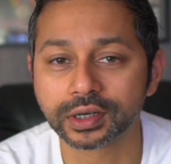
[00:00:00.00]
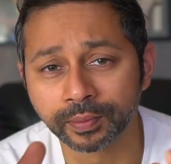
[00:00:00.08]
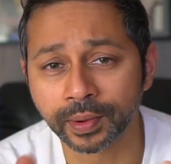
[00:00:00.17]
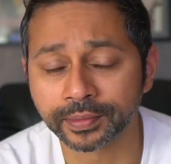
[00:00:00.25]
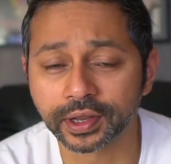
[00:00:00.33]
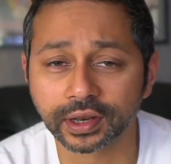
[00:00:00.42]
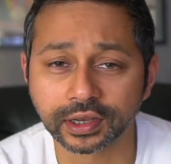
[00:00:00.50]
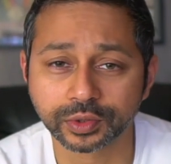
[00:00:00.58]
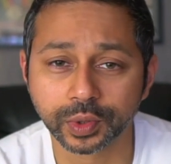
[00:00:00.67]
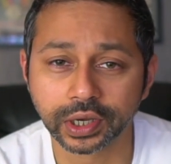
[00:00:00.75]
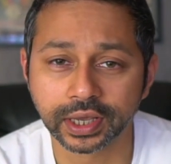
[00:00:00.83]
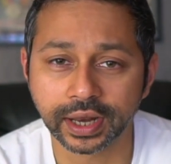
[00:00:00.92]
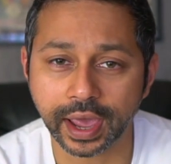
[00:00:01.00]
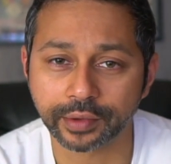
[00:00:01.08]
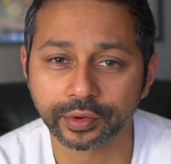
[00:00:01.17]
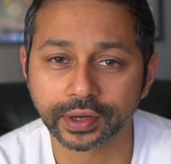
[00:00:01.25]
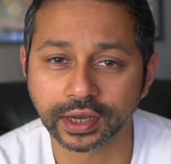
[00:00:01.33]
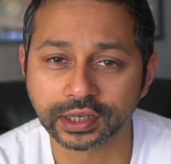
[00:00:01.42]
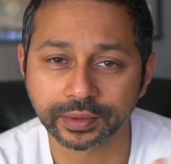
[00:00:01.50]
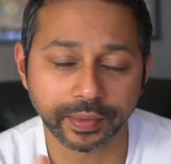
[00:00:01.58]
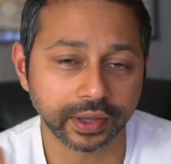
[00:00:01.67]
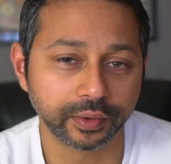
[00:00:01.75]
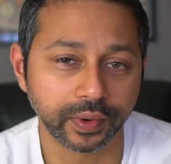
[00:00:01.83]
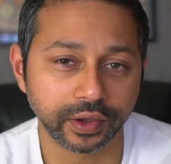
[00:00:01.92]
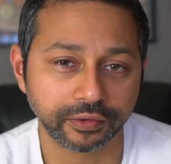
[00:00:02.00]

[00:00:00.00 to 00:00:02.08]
Mamta does work in advertising, by the way.